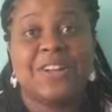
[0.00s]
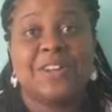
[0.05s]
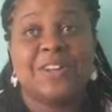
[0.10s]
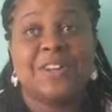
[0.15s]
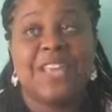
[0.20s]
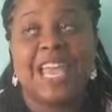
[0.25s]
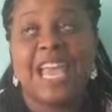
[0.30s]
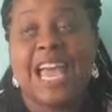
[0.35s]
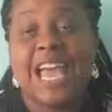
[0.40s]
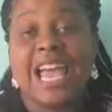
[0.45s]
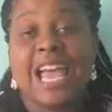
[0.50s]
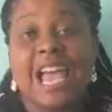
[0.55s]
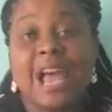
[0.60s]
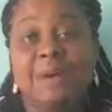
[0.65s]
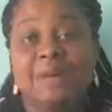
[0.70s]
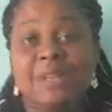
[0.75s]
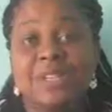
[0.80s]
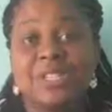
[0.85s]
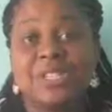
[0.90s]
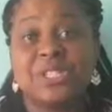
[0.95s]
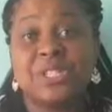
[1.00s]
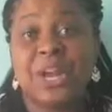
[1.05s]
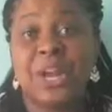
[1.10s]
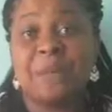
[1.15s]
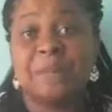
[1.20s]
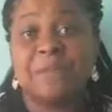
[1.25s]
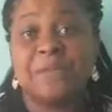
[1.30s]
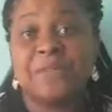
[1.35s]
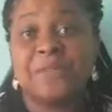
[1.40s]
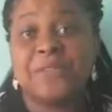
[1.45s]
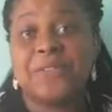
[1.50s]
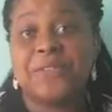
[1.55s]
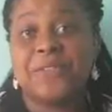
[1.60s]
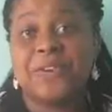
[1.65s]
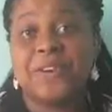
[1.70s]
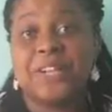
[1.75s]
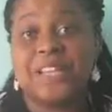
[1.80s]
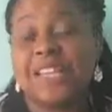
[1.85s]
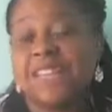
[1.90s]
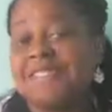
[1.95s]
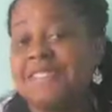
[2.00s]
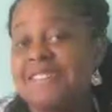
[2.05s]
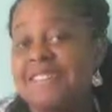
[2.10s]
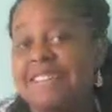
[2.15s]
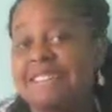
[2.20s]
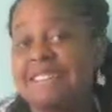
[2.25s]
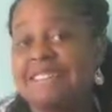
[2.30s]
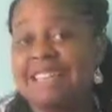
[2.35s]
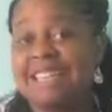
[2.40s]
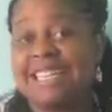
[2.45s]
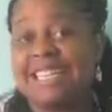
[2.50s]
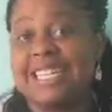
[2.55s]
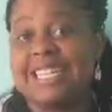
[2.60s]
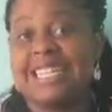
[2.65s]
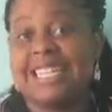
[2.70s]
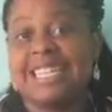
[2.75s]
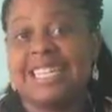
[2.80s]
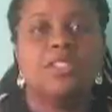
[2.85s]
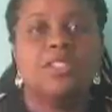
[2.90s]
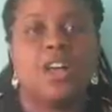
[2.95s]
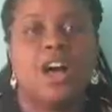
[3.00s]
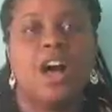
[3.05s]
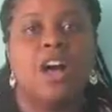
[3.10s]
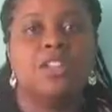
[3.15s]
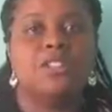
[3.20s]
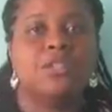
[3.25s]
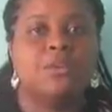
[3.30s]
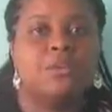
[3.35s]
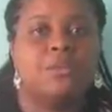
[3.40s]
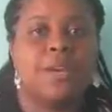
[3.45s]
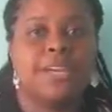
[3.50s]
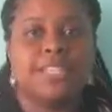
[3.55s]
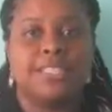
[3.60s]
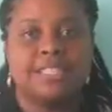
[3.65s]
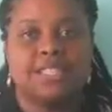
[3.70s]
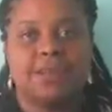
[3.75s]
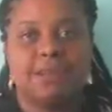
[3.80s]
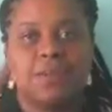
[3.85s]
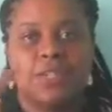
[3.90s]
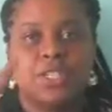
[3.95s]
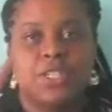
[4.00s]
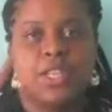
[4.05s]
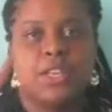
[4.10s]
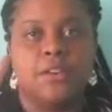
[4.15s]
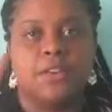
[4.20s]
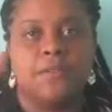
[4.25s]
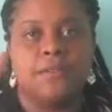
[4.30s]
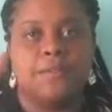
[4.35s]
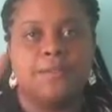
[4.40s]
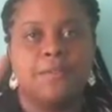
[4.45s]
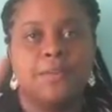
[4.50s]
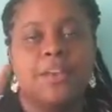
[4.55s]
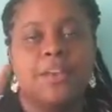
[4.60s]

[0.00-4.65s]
Oh yeah, I was drunk before 11 o'clock. So on to race number 2.